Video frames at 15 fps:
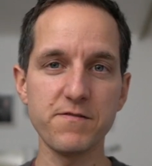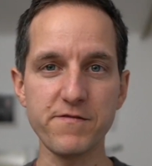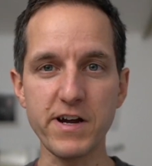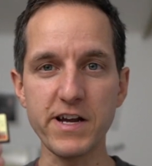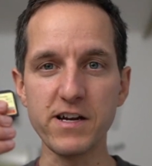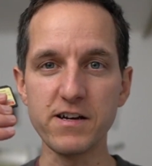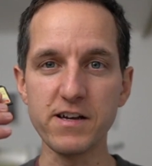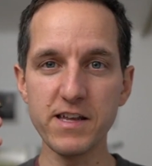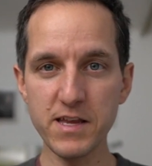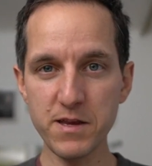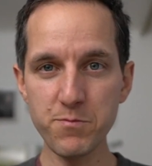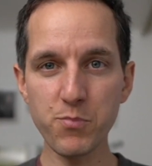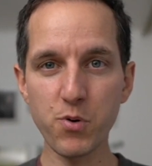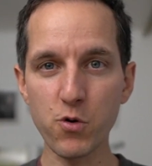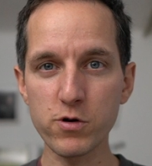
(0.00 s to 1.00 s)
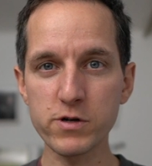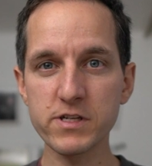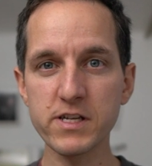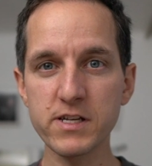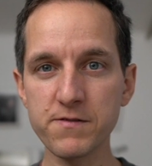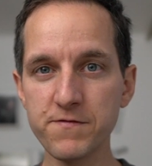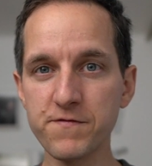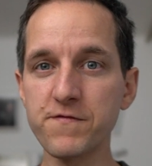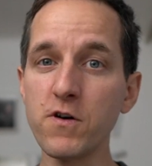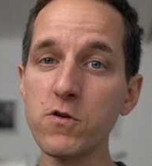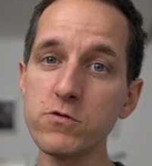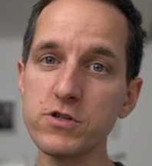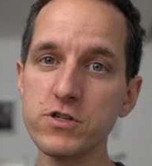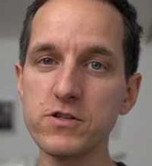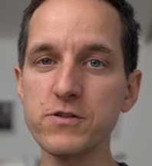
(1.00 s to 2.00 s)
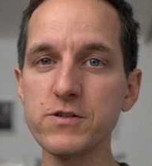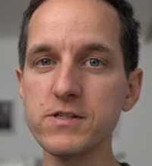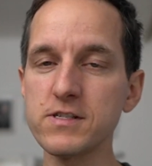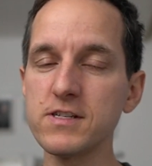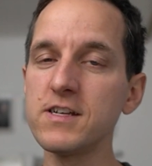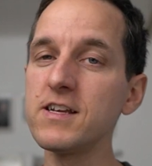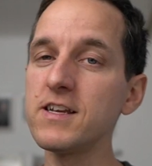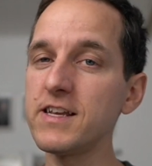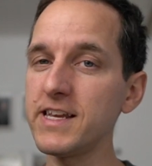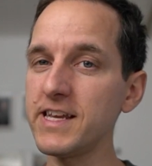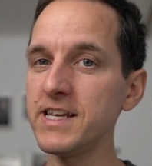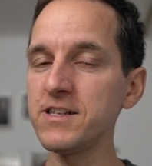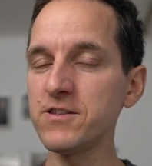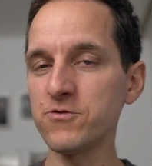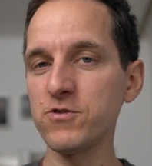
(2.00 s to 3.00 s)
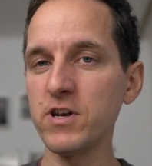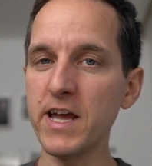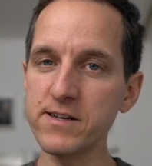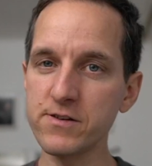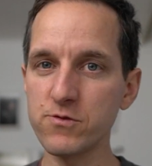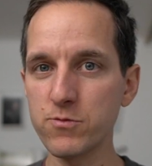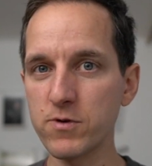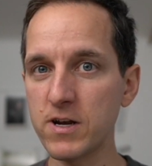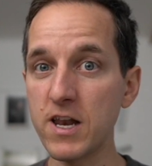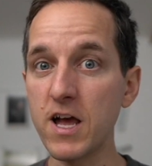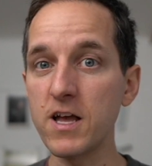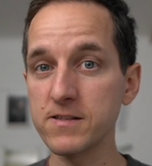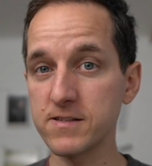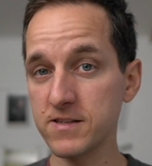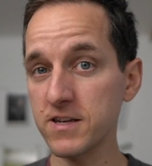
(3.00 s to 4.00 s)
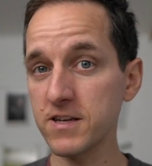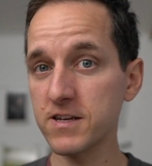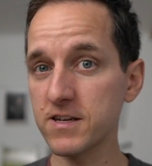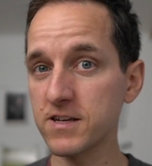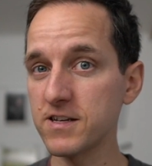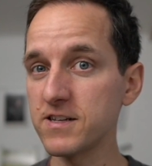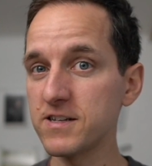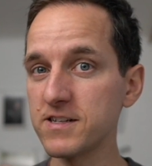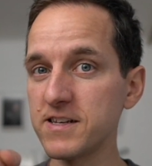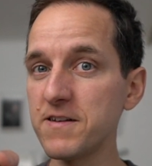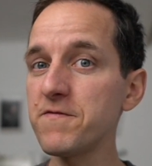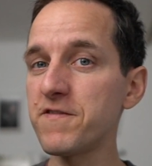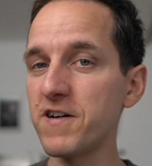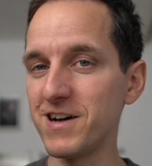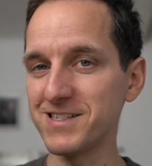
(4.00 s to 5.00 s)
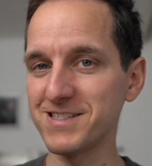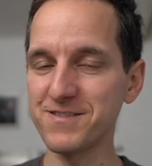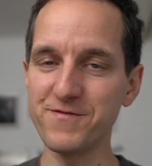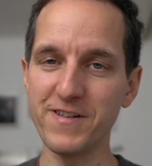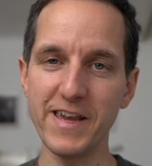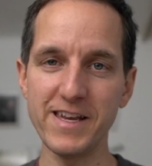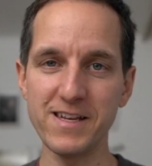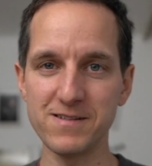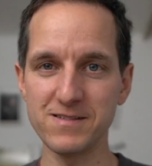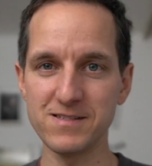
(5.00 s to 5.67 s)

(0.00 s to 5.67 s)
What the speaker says: via importing photos into Lightroom Classic the fast way.